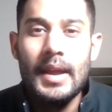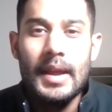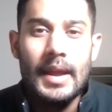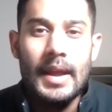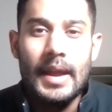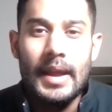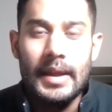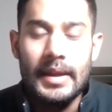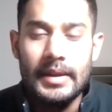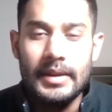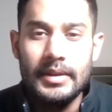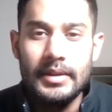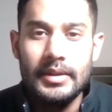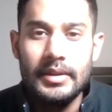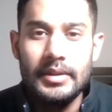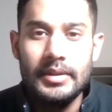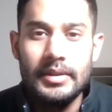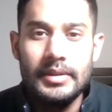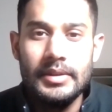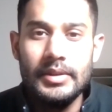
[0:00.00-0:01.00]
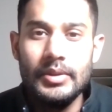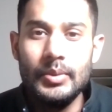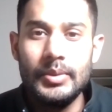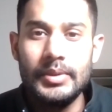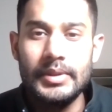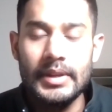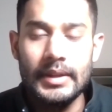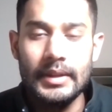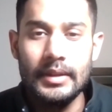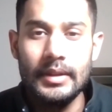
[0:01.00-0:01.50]
and you
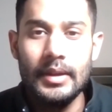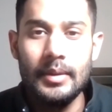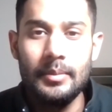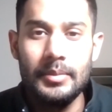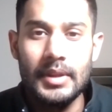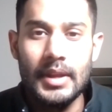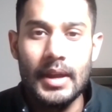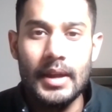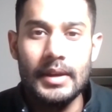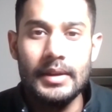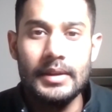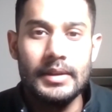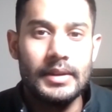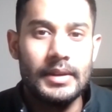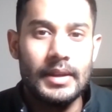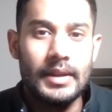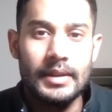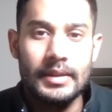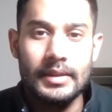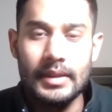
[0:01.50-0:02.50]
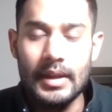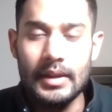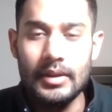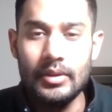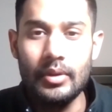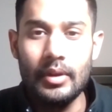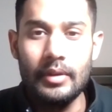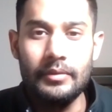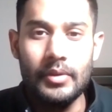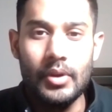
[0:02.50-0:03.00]
tell them that
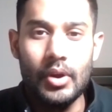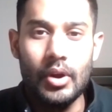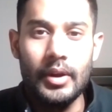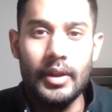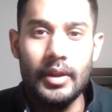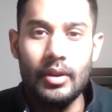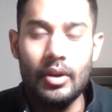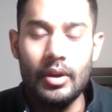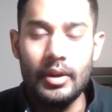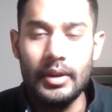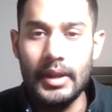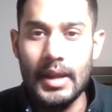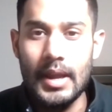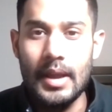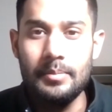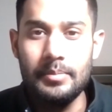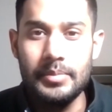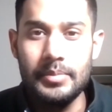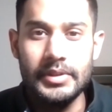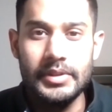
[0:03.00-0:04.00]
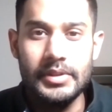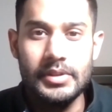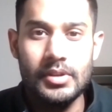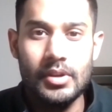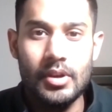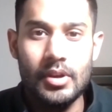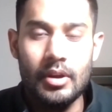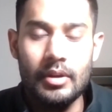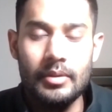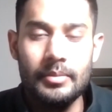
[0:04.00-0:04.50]
you have got an on-campus
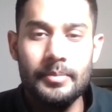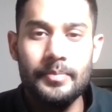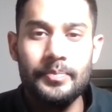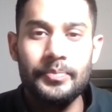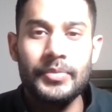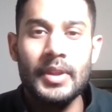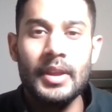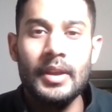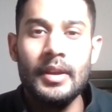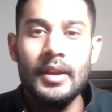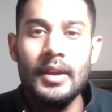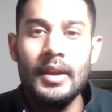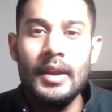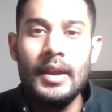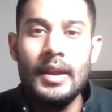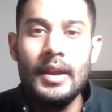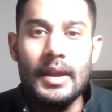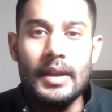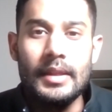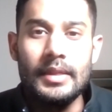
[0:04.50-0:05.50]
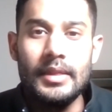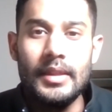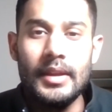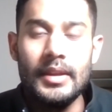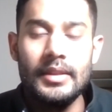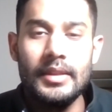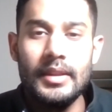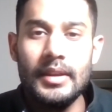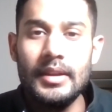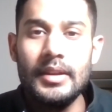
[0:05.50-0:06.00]
job, and
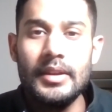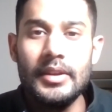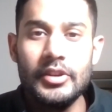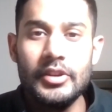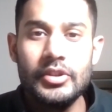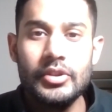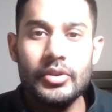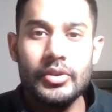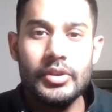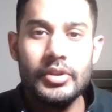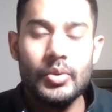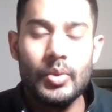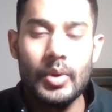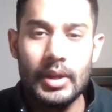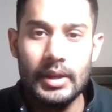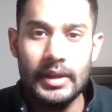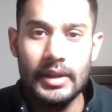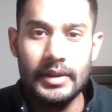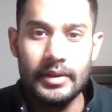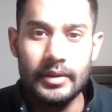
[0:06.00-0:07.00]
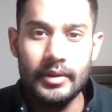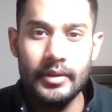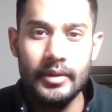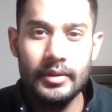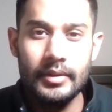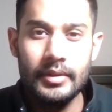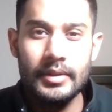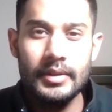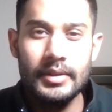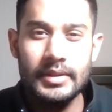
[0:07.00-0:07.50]
then they'll issue you a letter.
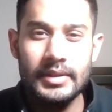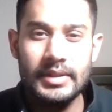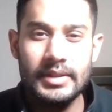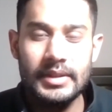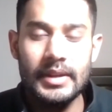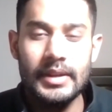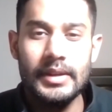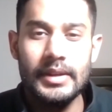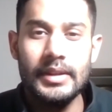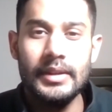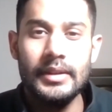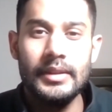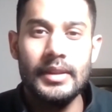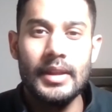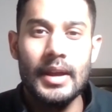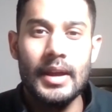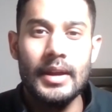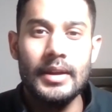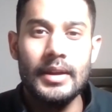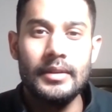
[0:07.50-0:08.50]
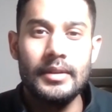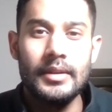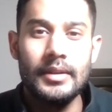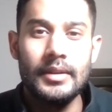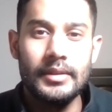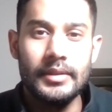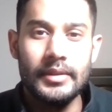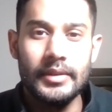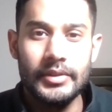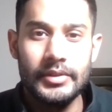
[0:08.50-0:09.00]
stating that
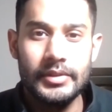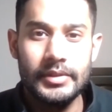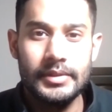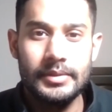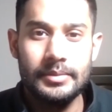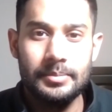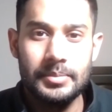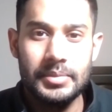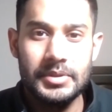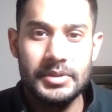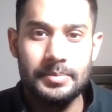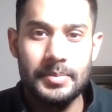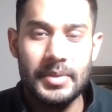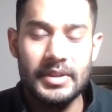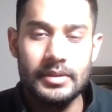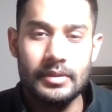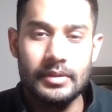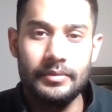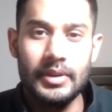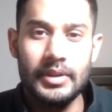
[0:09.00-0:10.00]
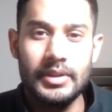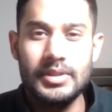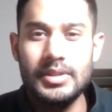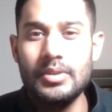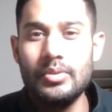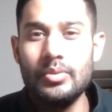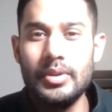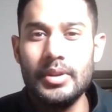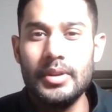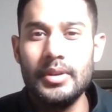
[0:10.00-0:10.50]
this specific
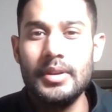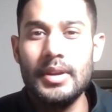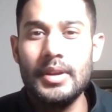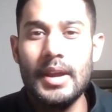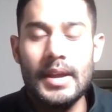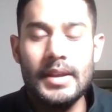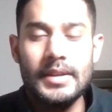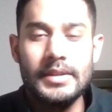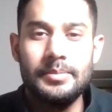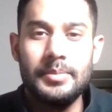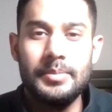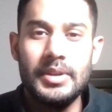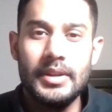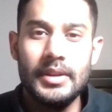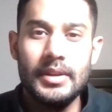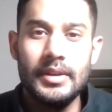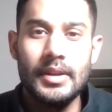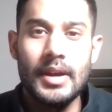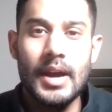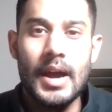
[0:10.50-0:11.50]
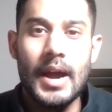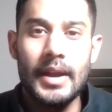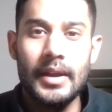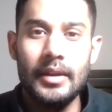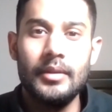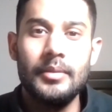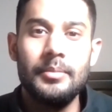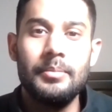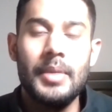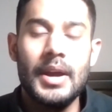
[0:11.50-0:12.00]
student has been
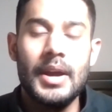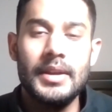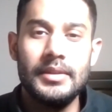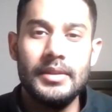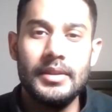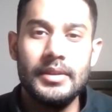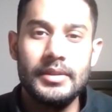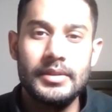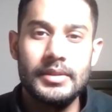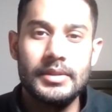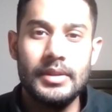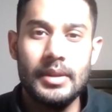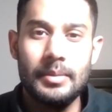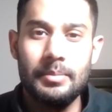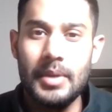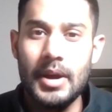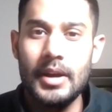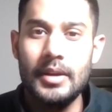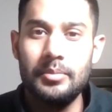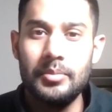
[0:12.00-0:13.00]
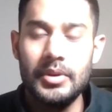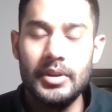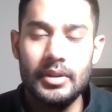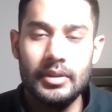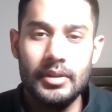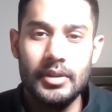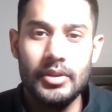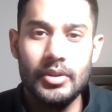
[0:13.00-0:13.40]
hired by this department in the